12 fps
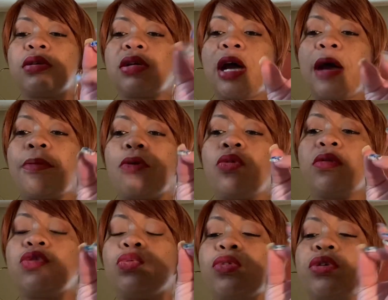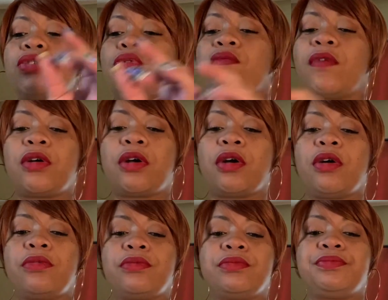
Capricorn, Taurus, or Virgo.